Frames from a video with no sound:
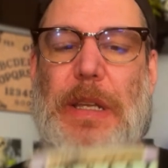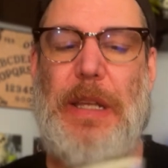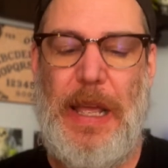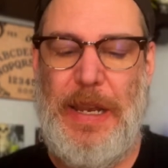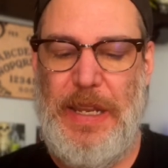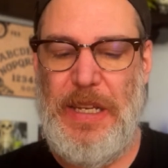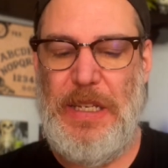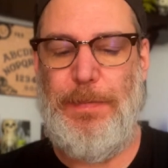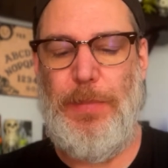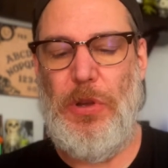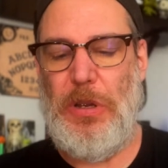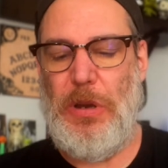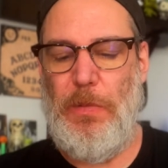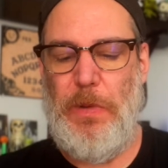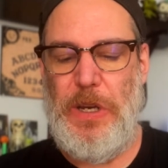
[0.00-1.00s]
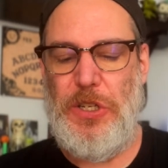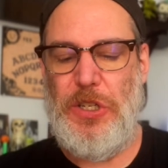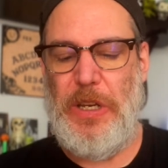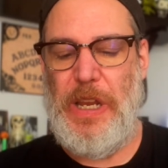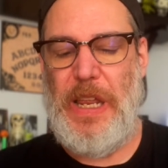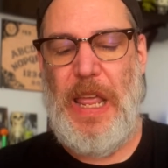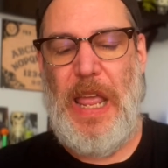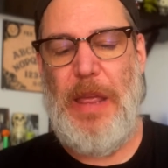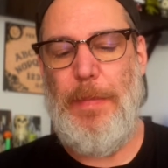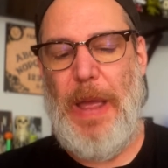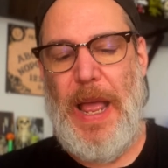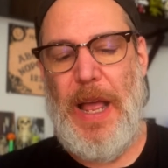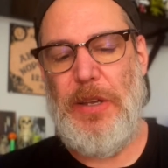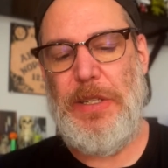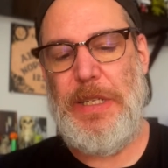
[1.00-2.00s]
And this book originally came
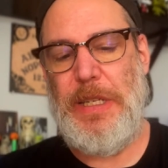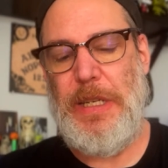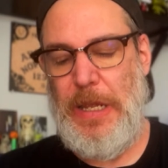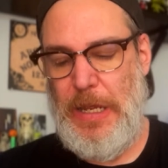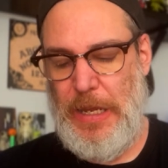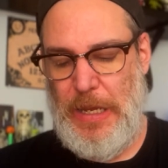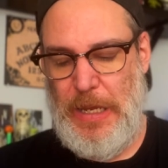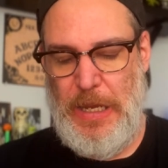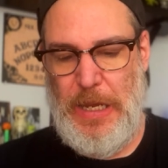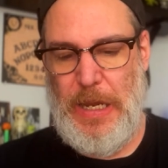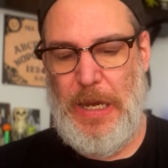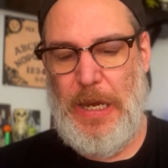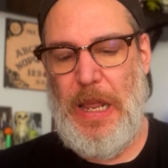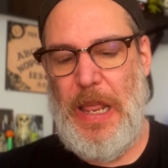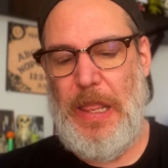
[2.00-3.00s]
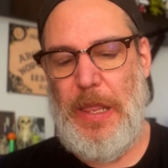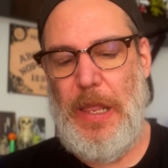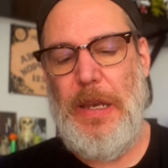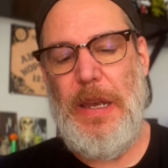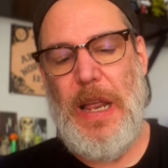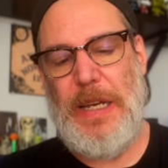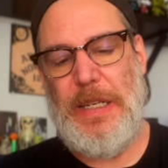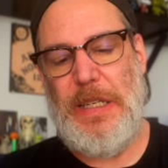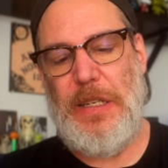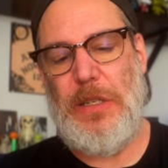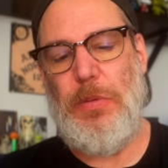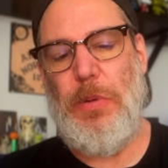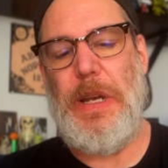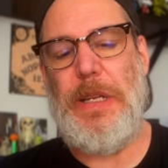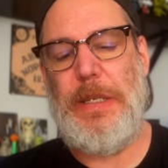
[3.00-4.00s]
out in, I think,
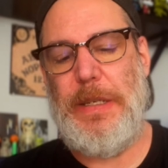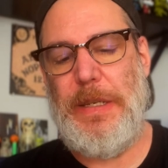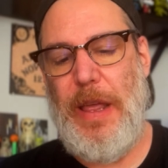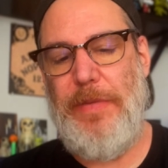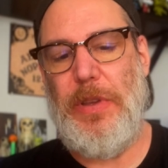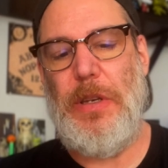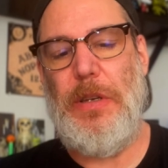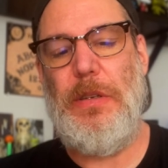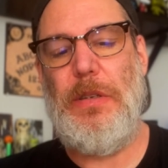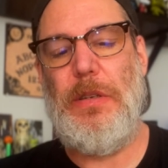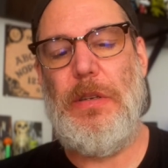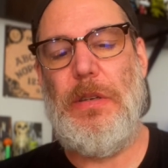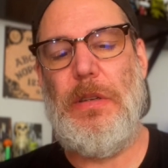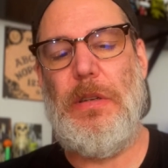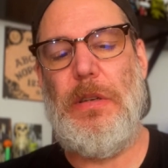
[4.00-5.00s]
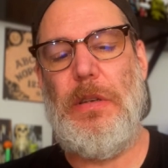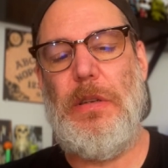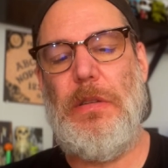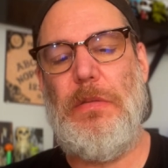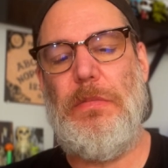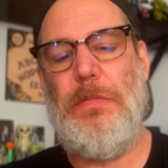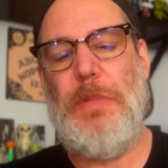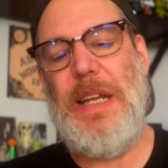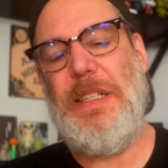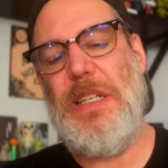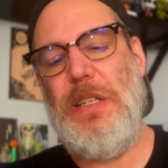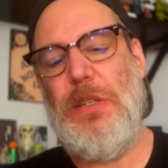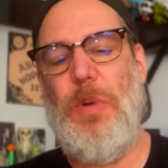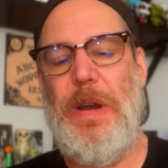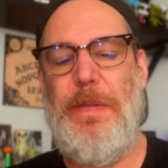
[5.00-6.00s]

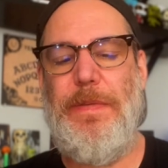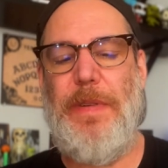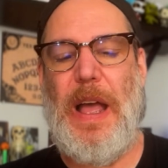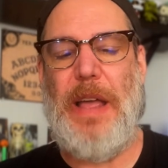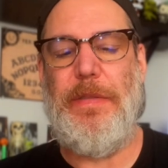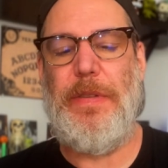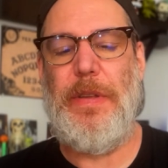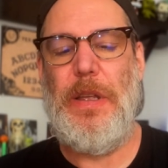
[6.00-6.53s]
1925.